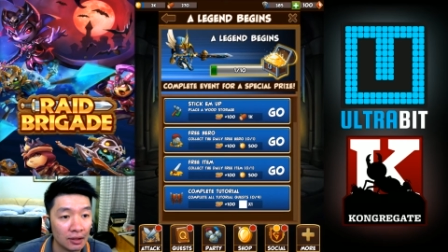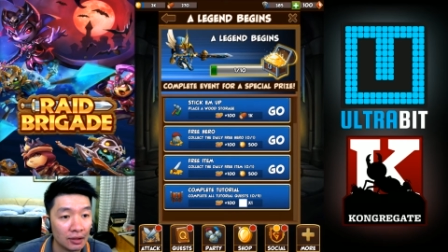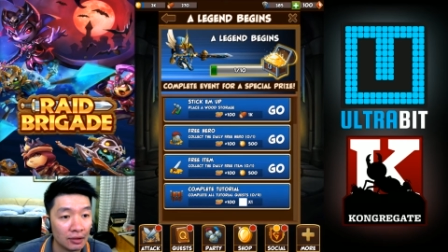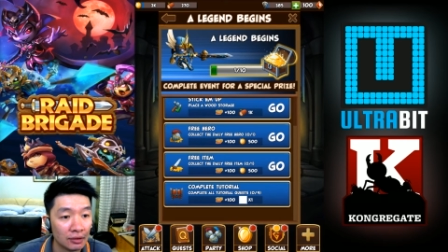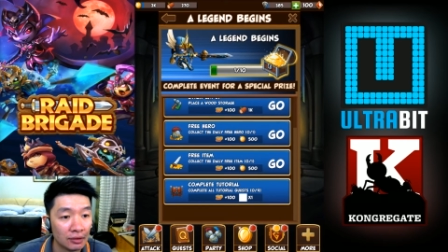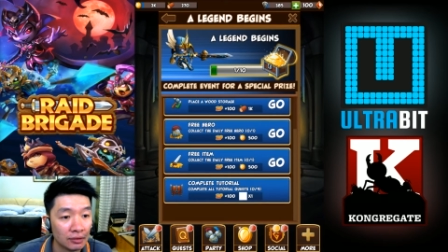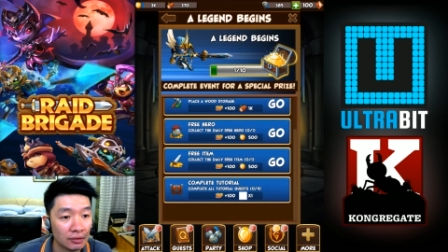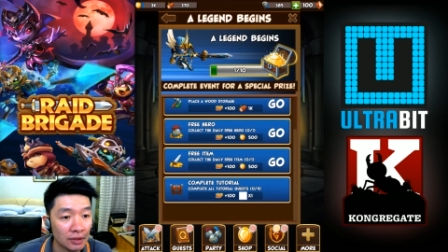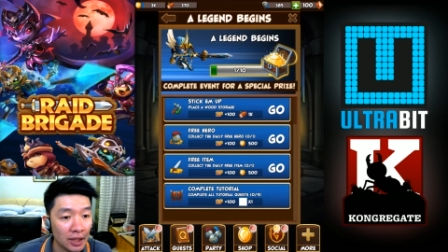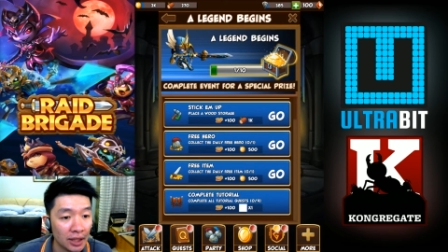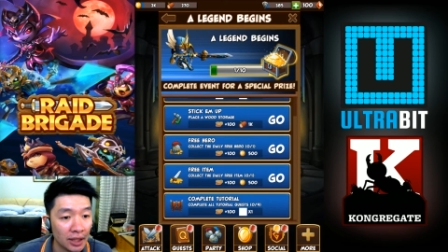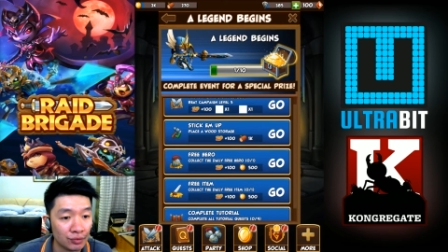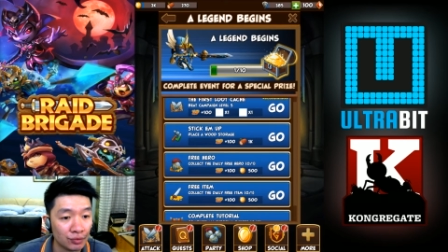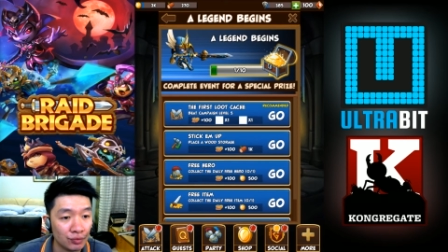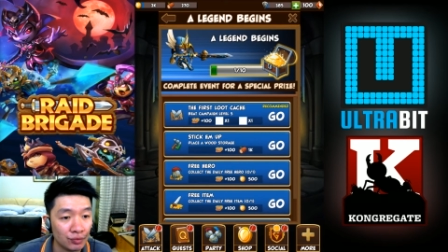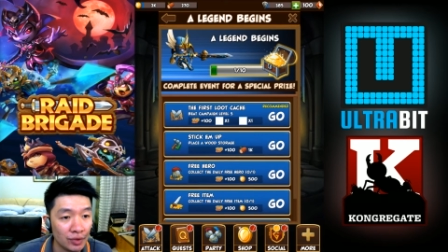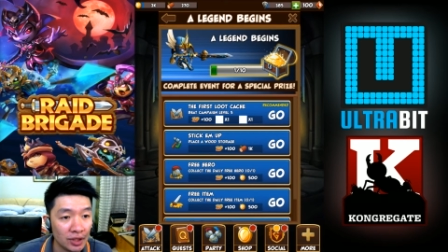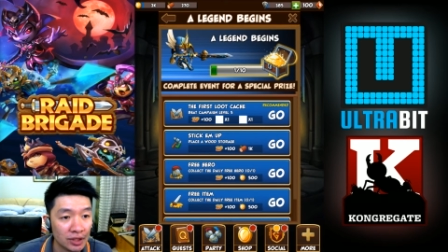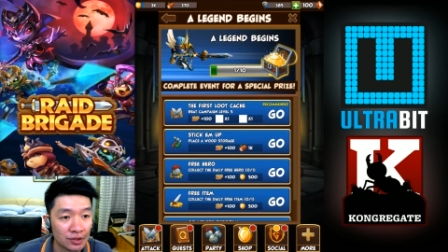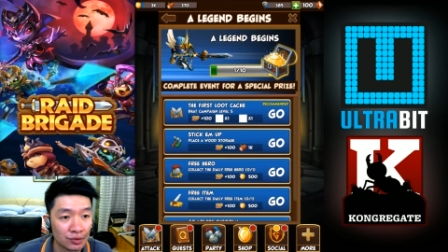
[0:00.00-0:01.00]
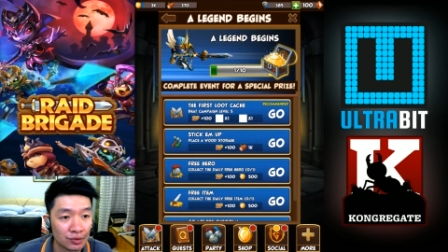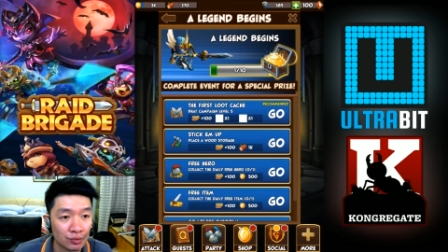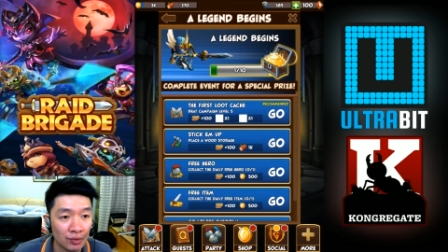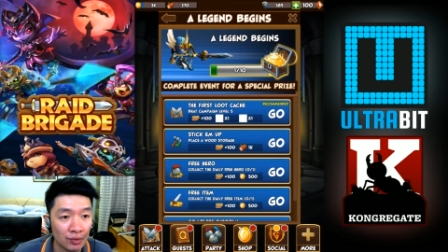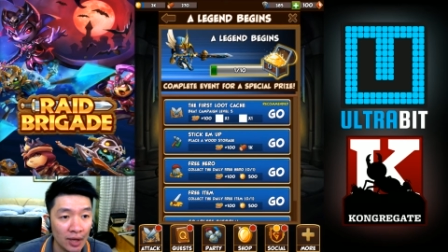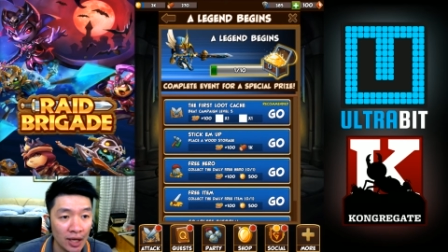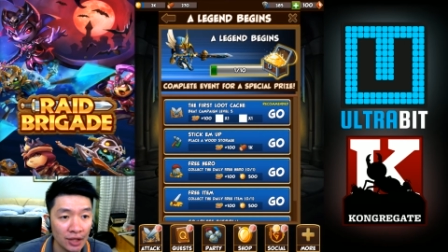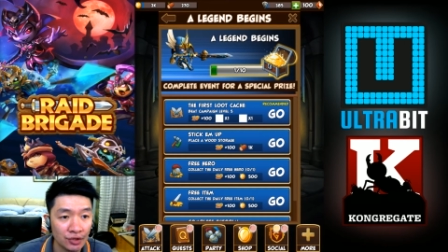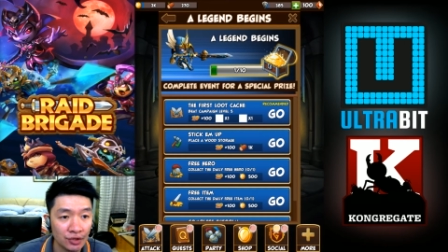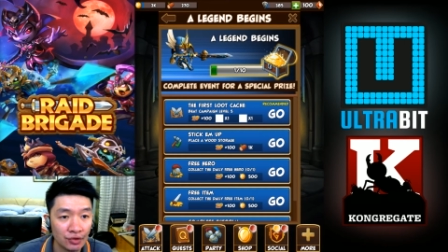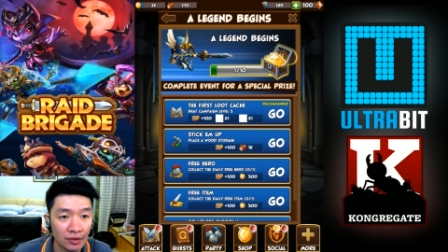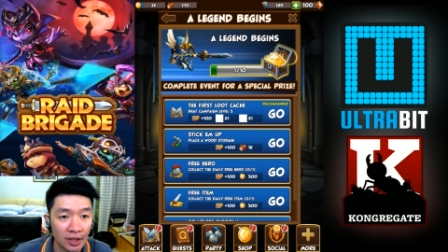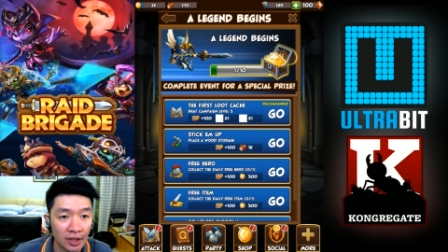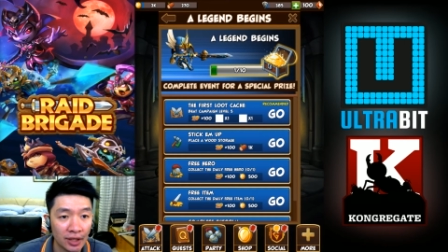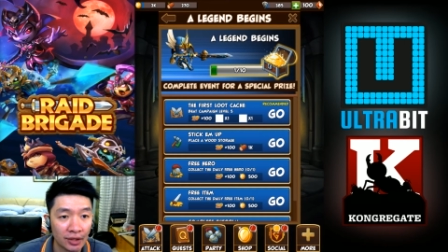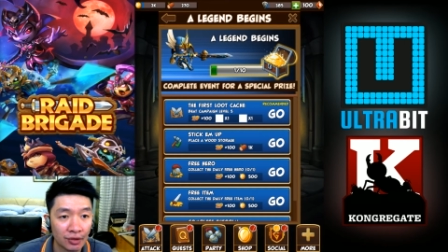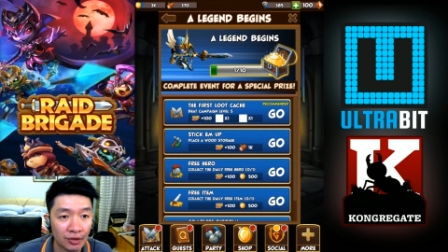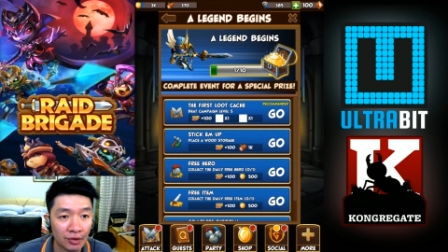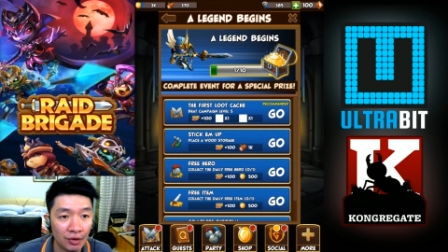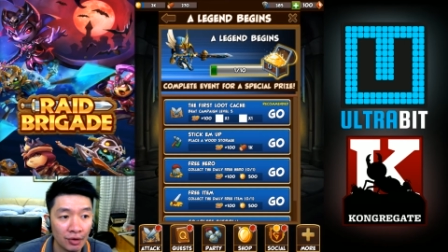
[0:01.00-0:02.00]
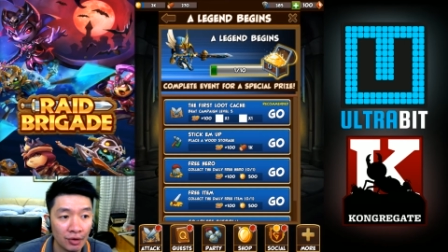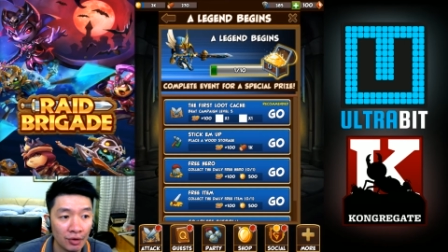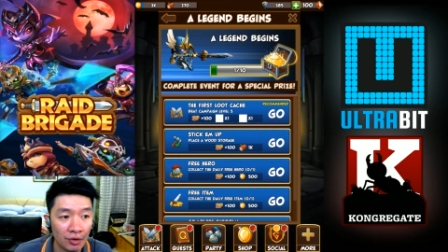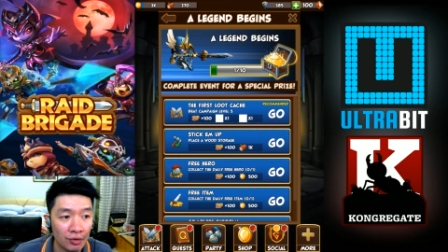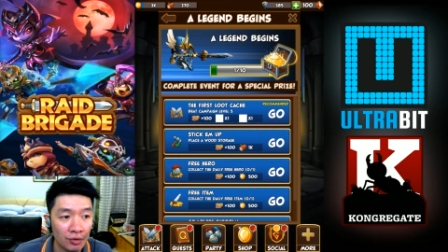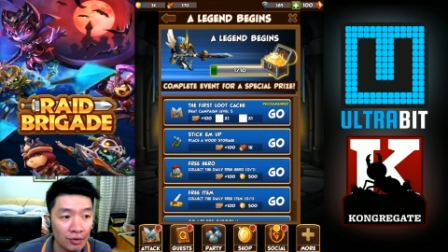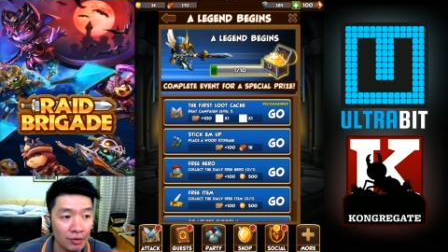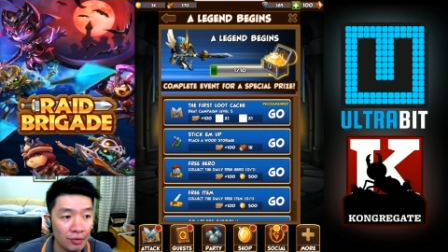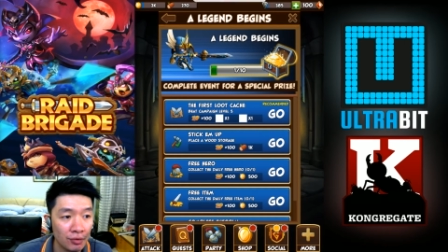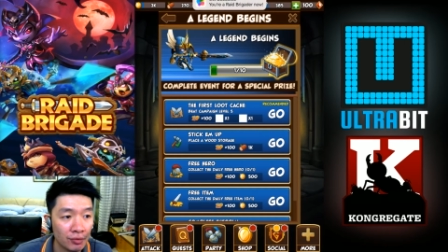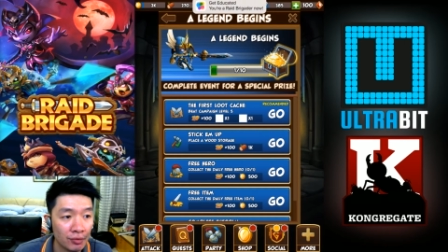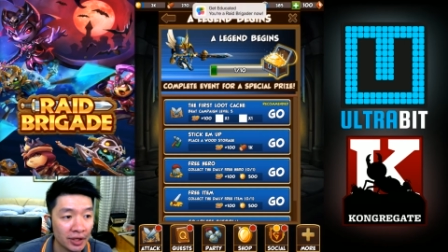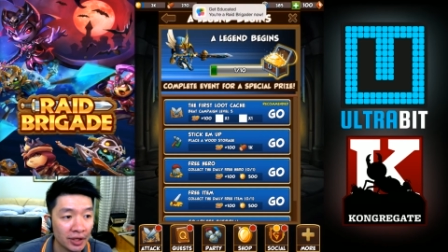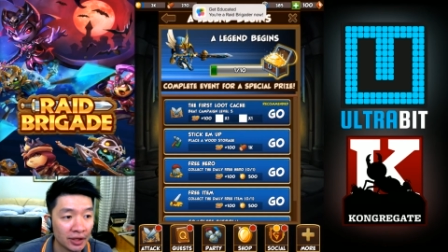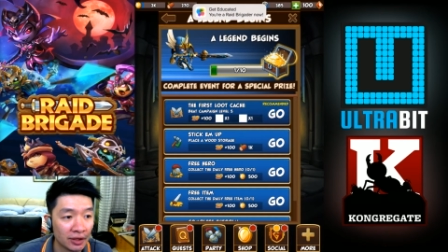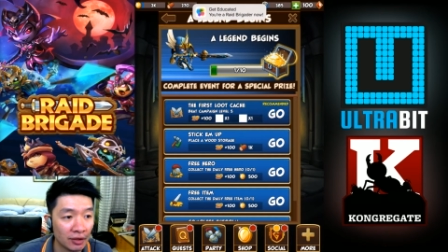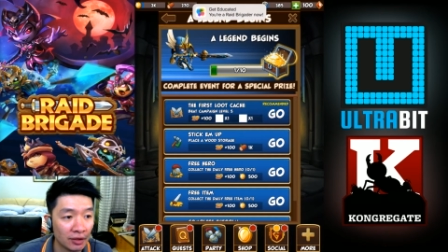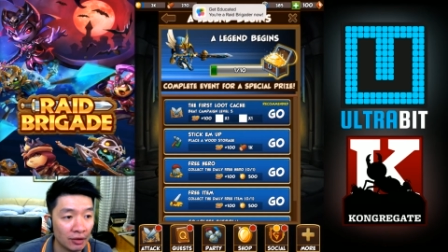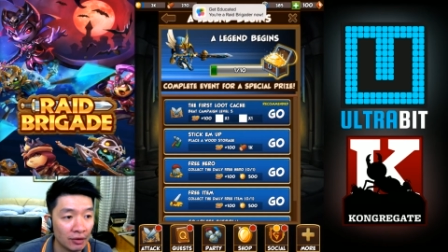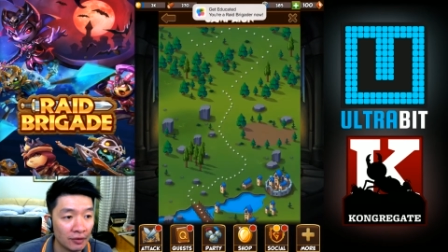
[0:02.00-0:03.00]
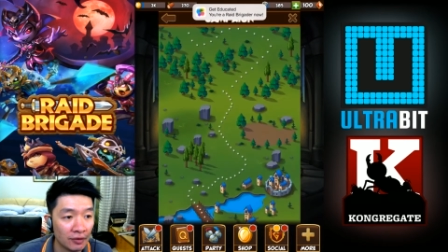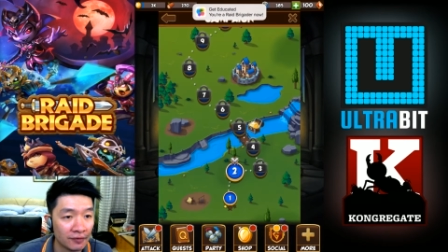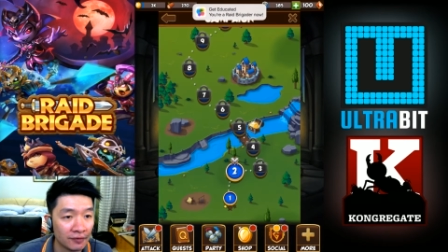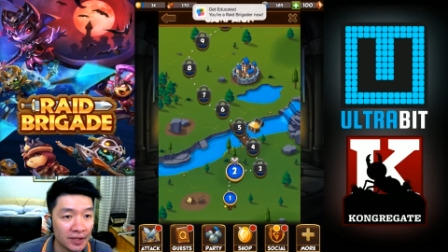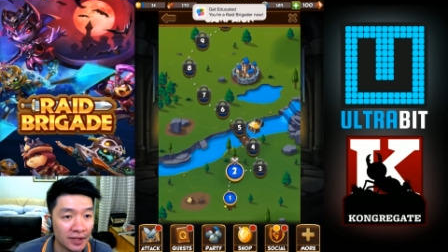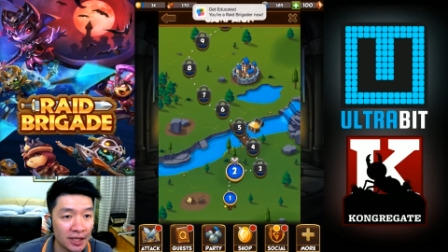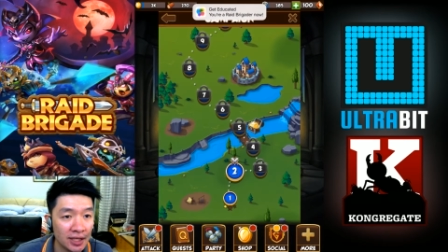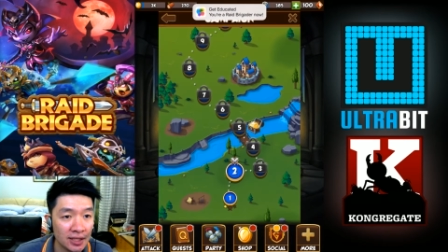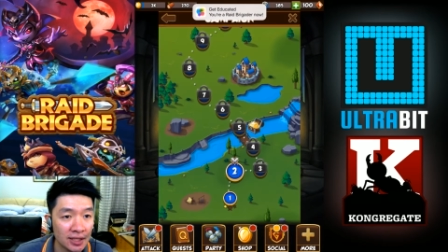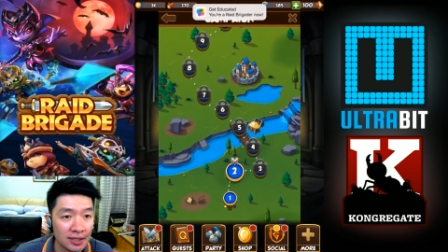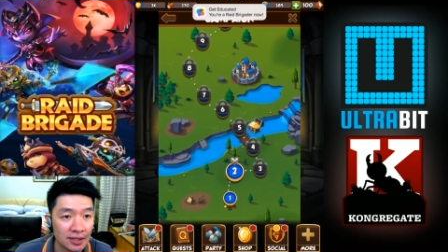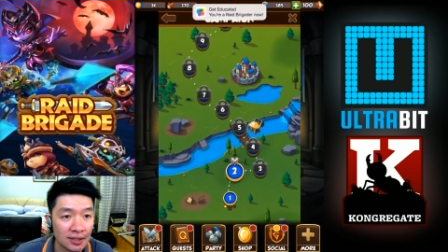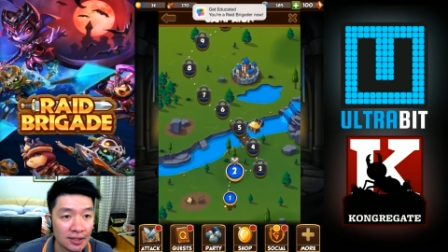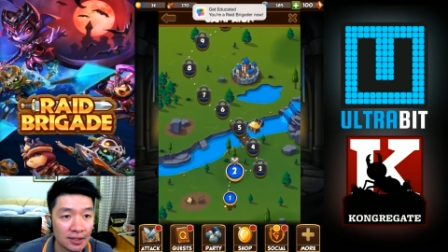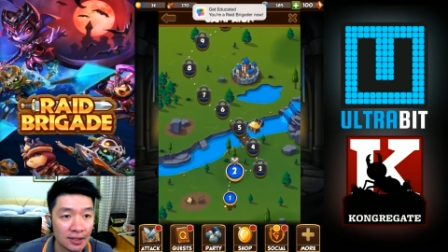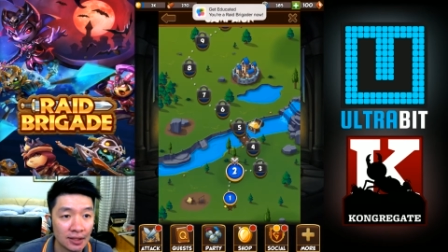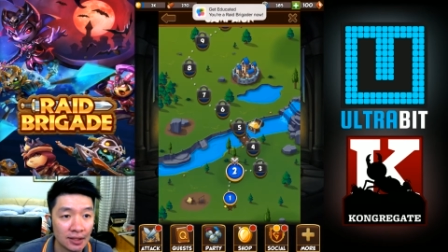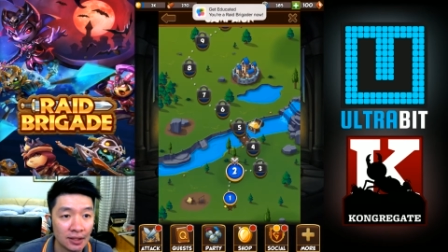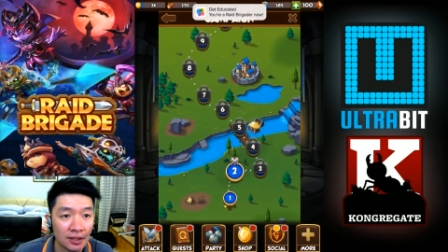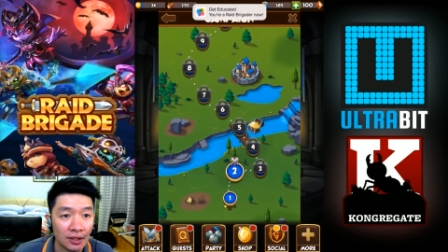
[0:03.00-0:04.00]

Alright, which one should I go with all of this?